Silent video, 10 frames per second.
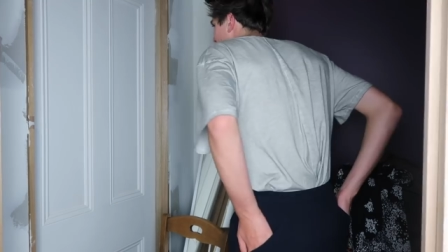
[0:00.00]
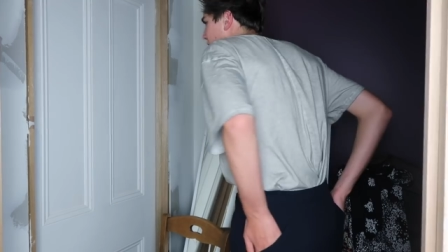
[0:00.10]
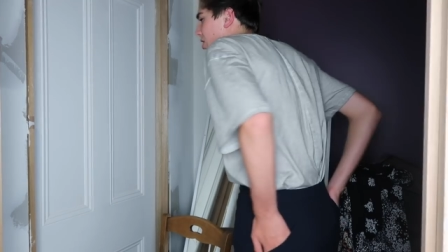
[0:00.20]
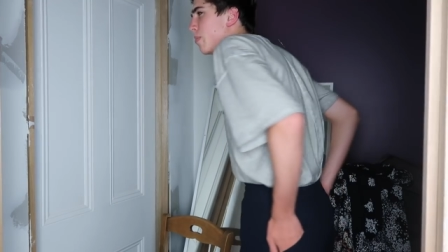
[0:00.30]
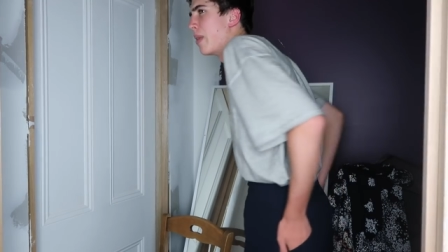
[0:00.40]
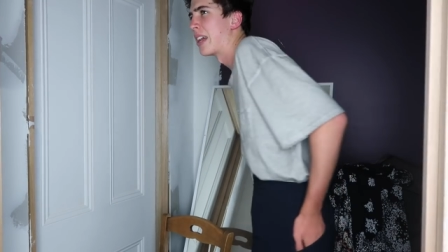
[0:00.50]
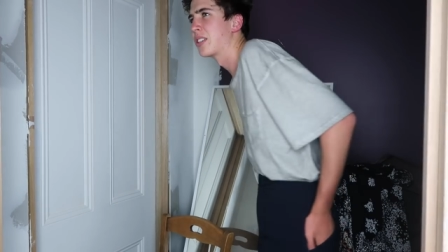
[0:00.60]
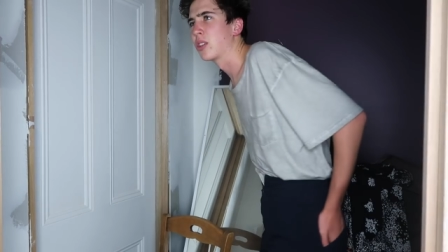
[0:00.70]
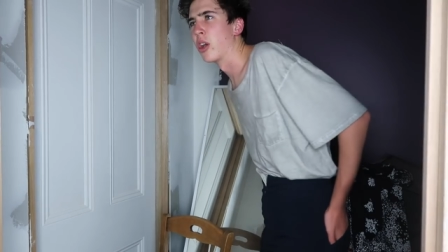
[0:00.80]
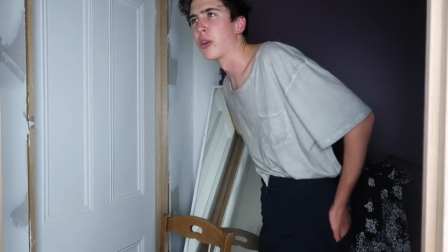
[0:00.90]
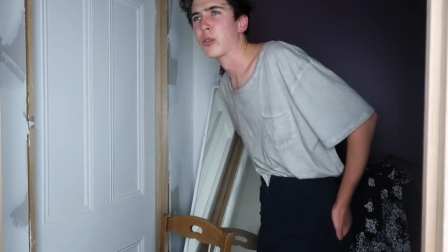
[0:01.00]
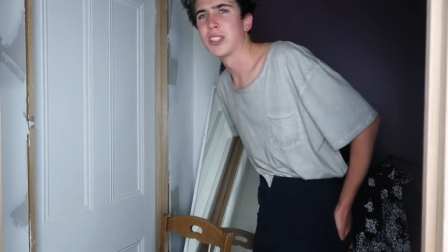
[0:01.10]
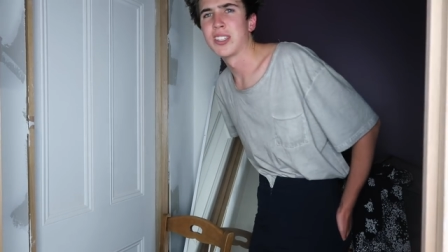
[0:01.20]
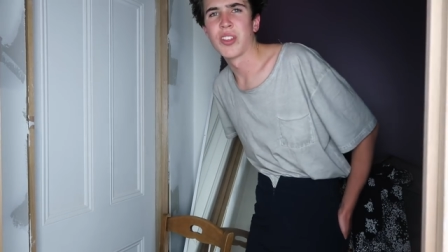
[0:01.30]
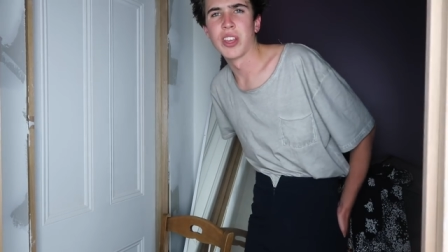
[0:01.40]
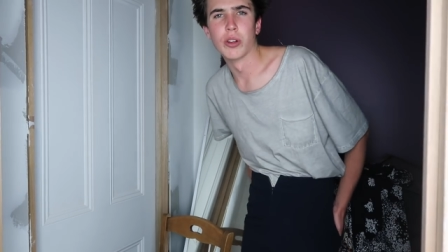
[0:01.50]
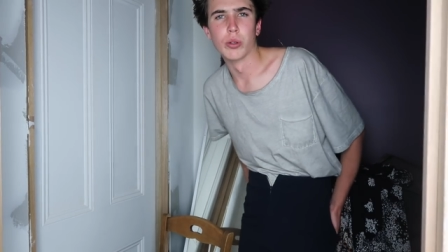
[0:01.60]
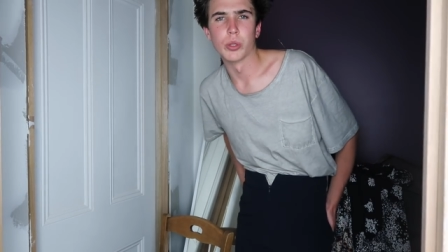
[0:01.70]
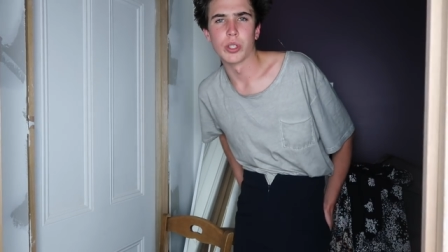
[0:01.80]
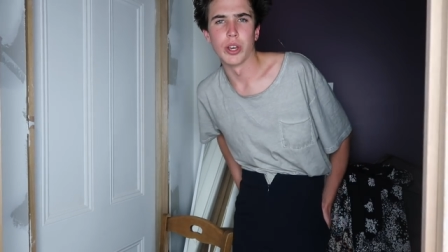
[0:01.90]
Is this just a bad skirt, or is this a thing on all